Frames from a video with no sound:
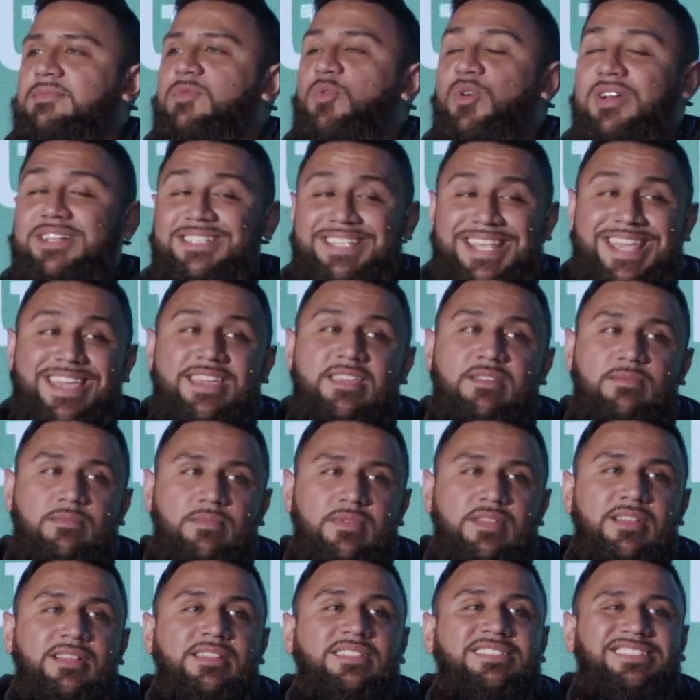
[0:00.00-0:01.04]
We're a team.
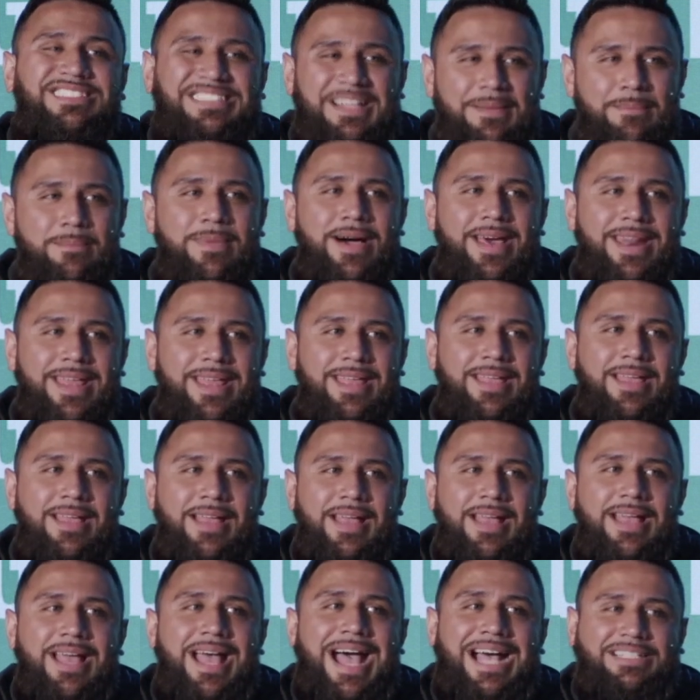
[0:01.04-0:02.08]
Somebody
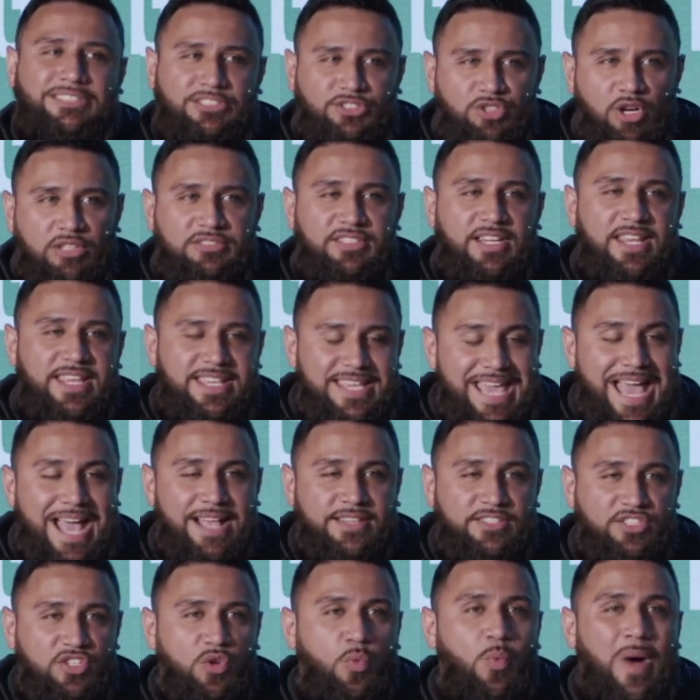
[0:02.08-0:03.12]
has to talk to the
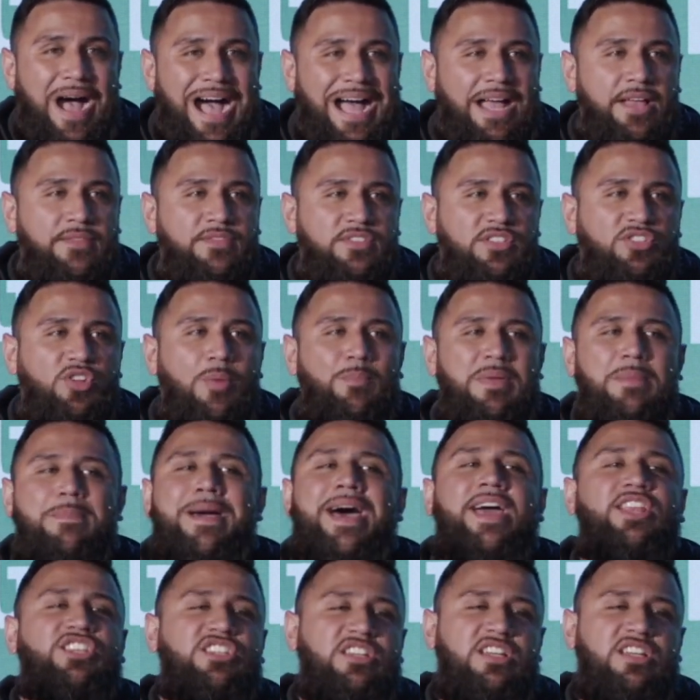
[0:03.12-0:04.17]
guests. So, wives, don't be mad at